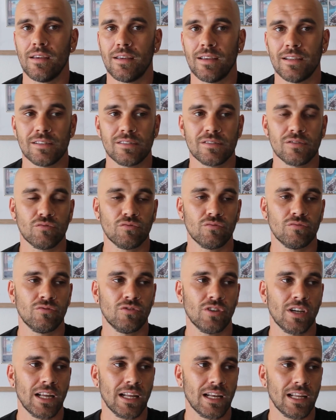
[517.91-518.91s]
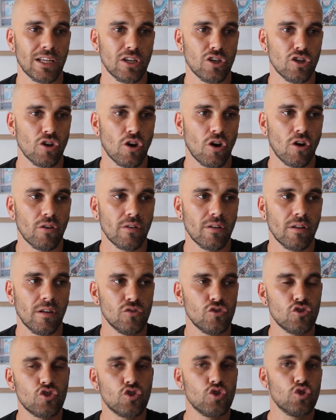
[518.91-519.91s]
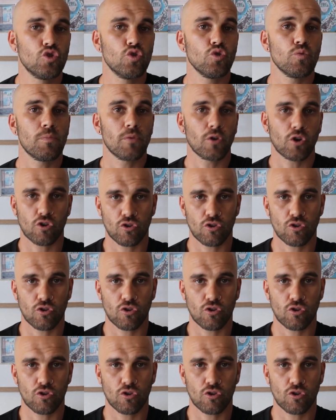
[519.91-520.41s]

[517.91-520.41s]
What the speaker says: It's really not super